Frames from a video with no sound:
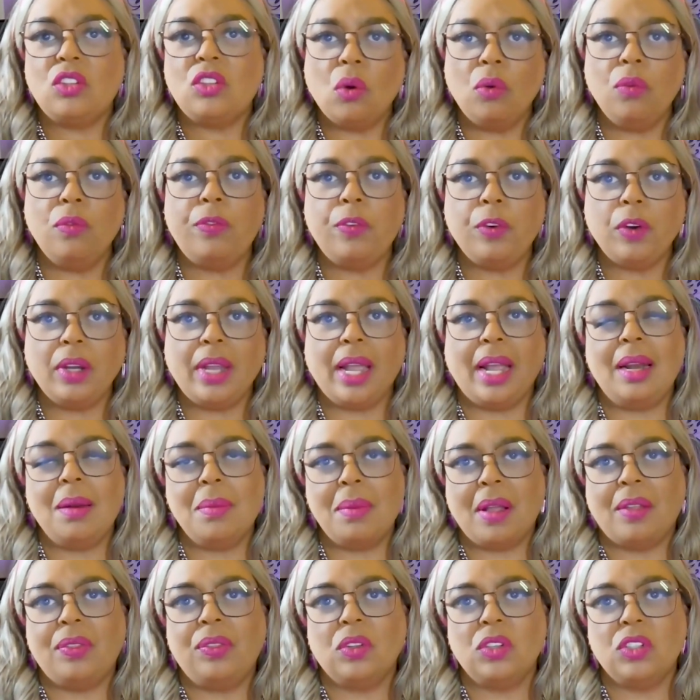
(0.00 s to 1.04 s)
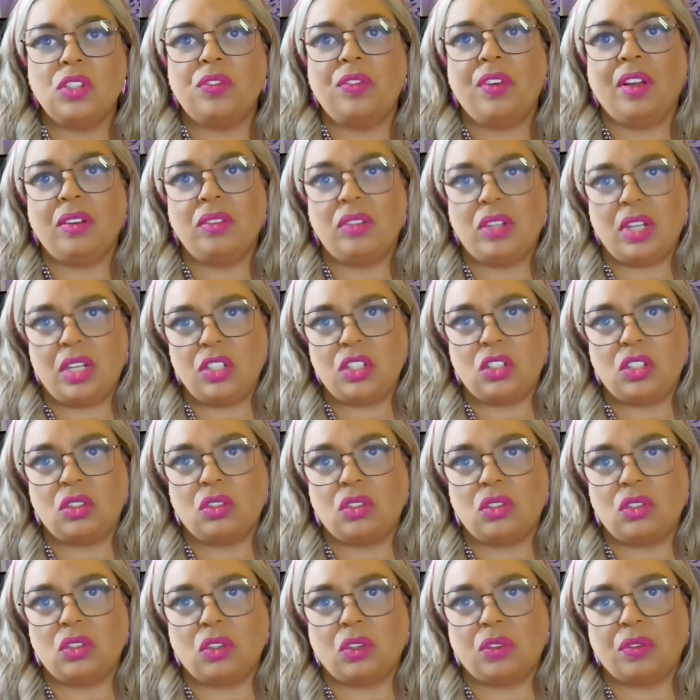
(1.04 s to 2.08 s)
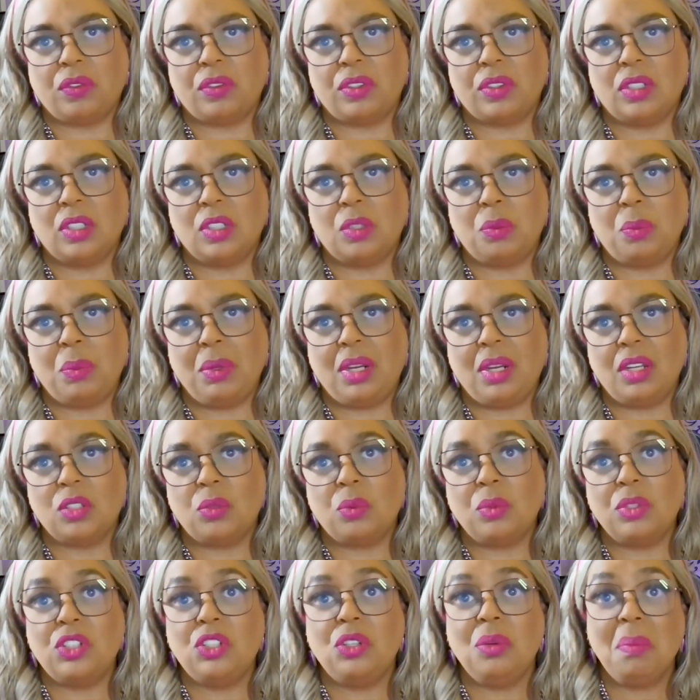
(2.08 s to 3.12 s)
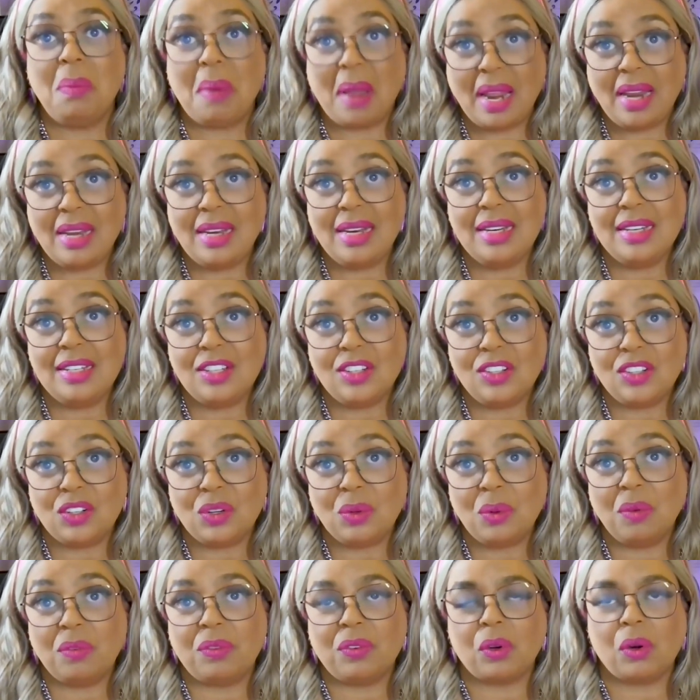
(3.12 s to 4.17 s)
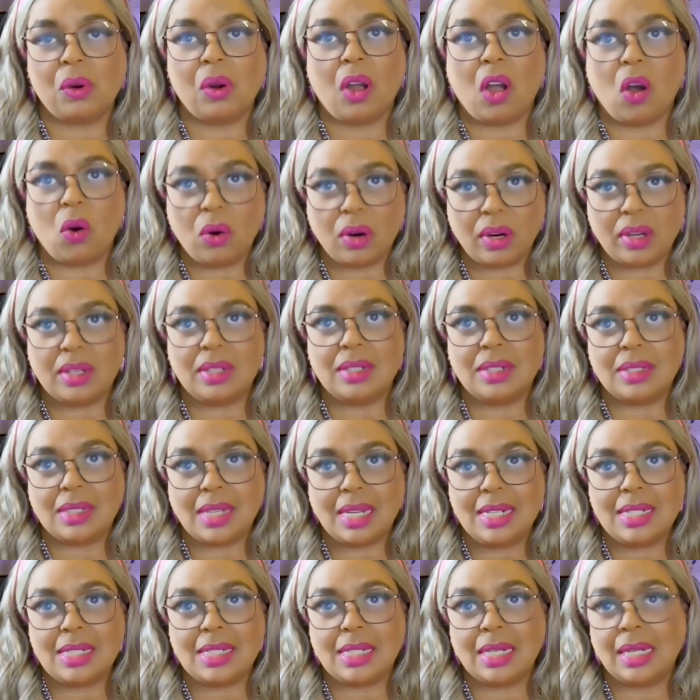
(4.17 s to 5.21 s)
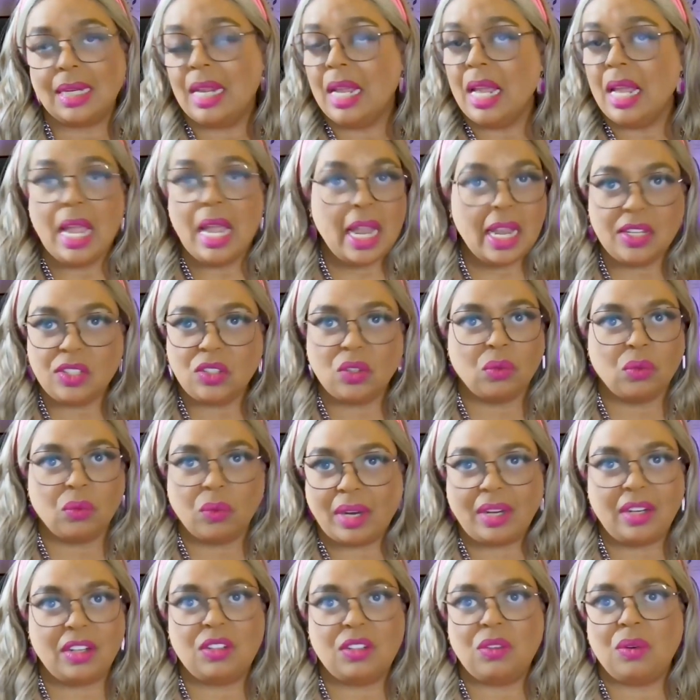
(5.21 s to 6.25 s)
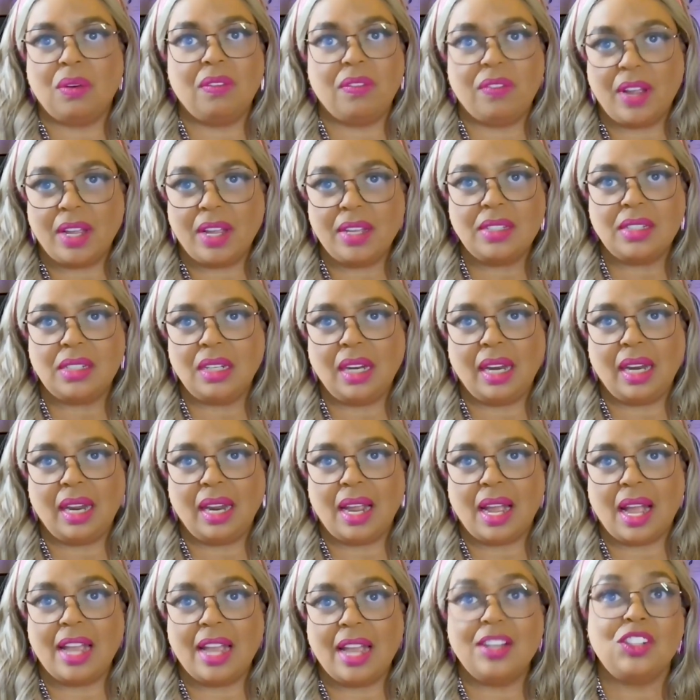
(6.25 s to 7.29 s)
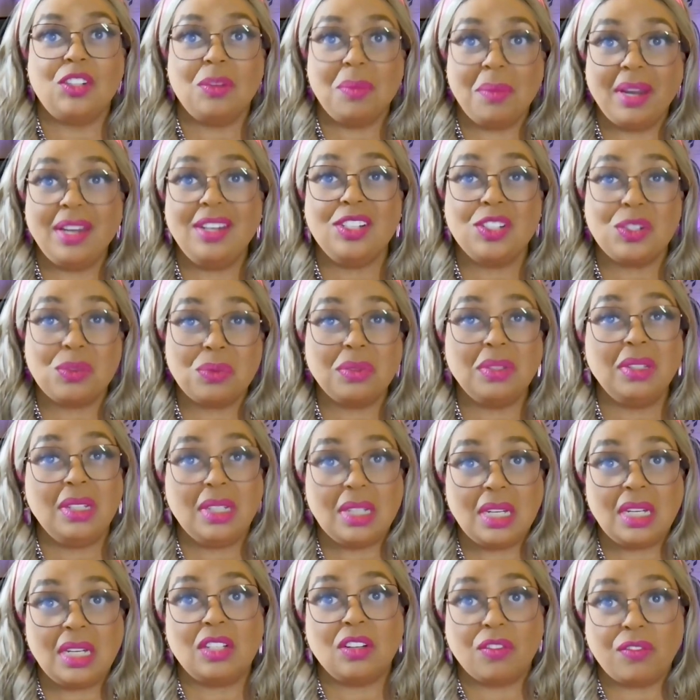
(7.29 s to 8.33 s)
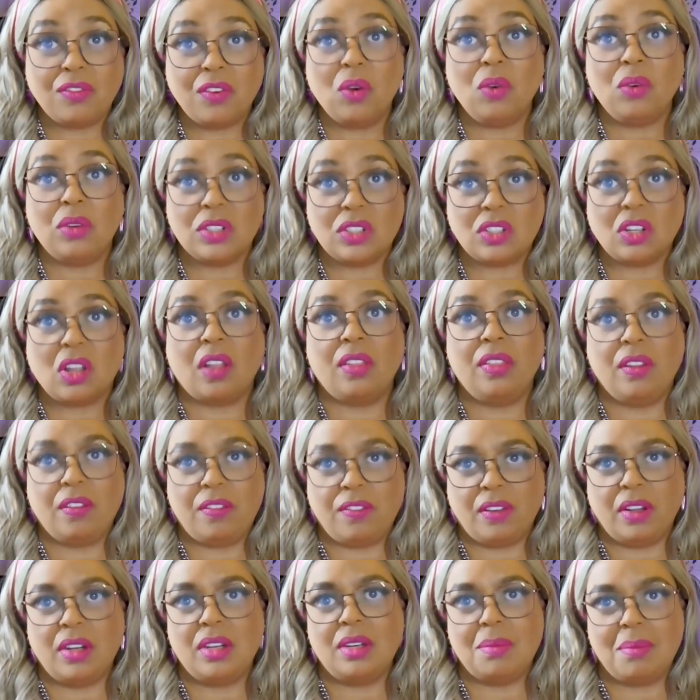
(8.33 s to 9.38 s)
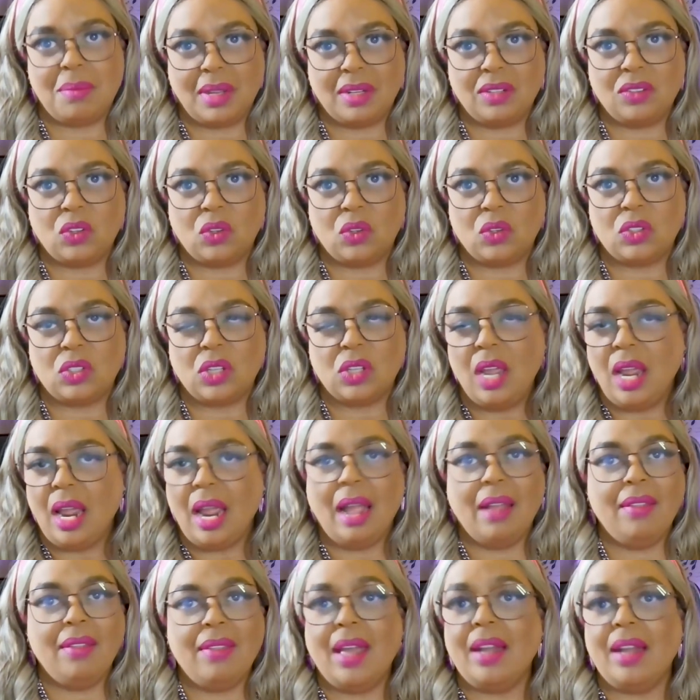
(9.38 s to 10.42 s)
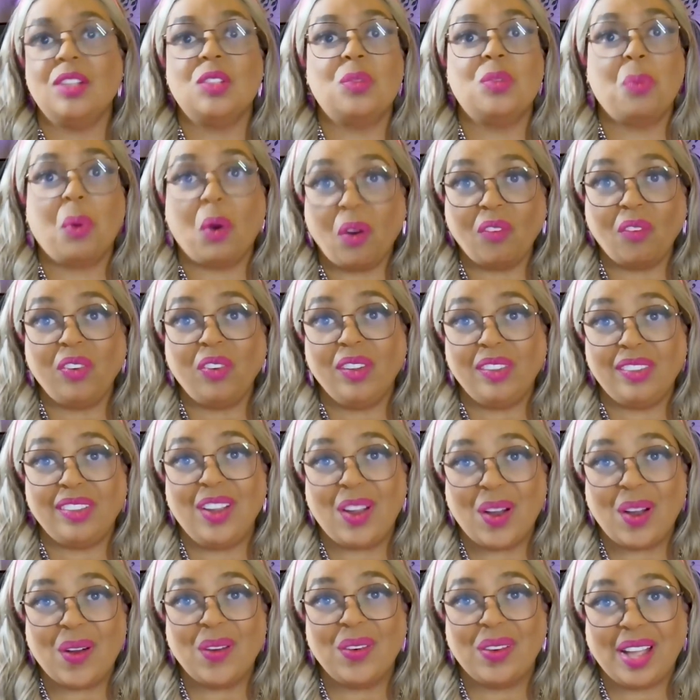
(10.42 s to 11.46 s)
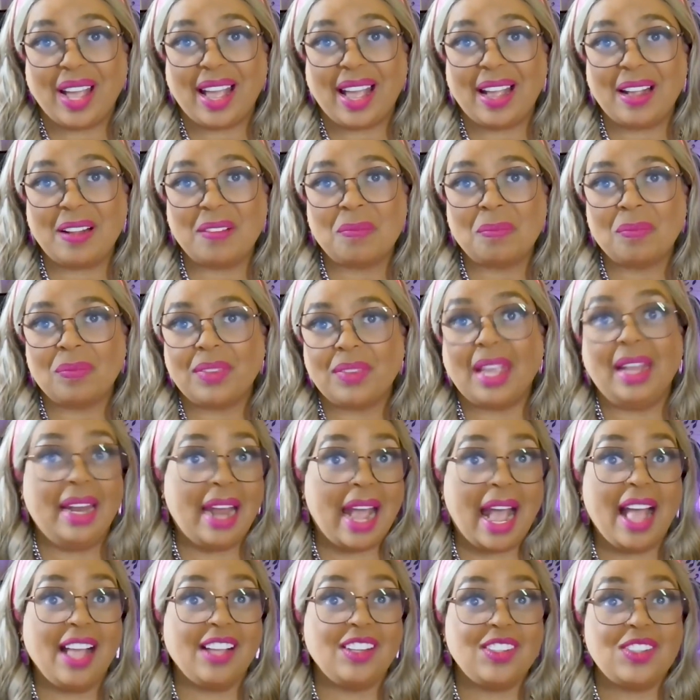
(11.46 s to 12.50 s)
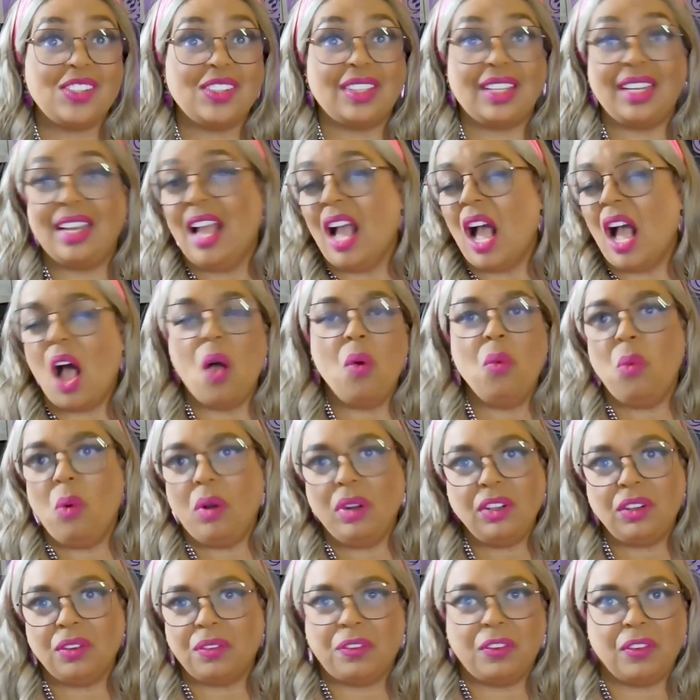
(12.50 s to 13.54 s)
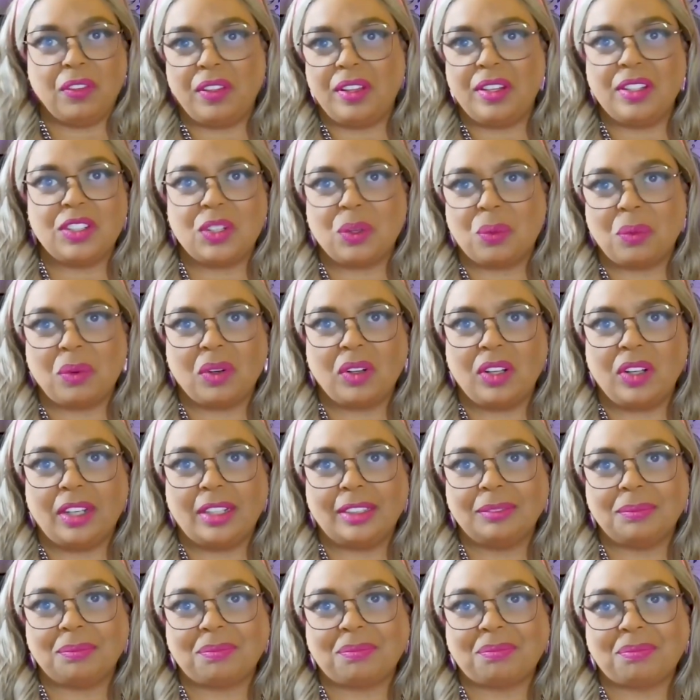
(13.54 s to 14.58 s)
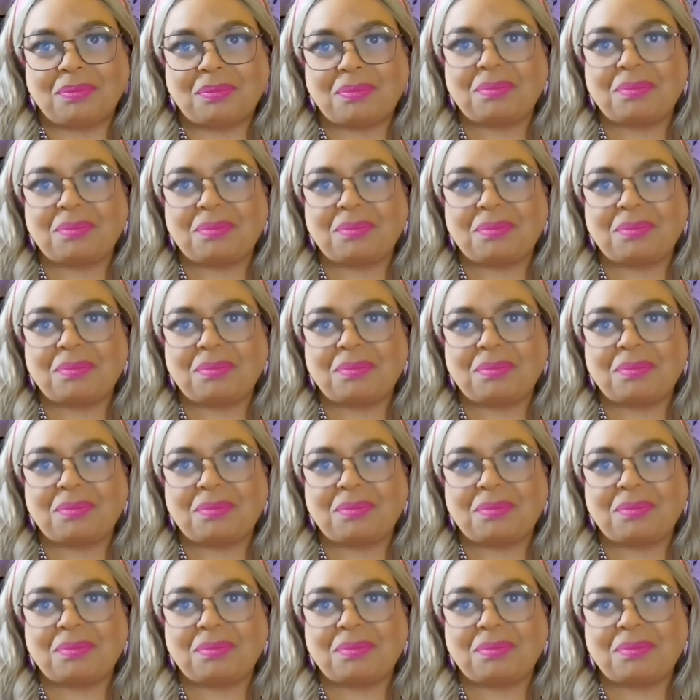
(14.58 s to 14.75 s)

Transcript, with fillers: Don't forget about those foundational services, because what you may need to do if your organization isn't ready to invest in A I is you may just really need to focus on the fundamentals, and that is perfectly okay, and actually a wonderful thing to work on.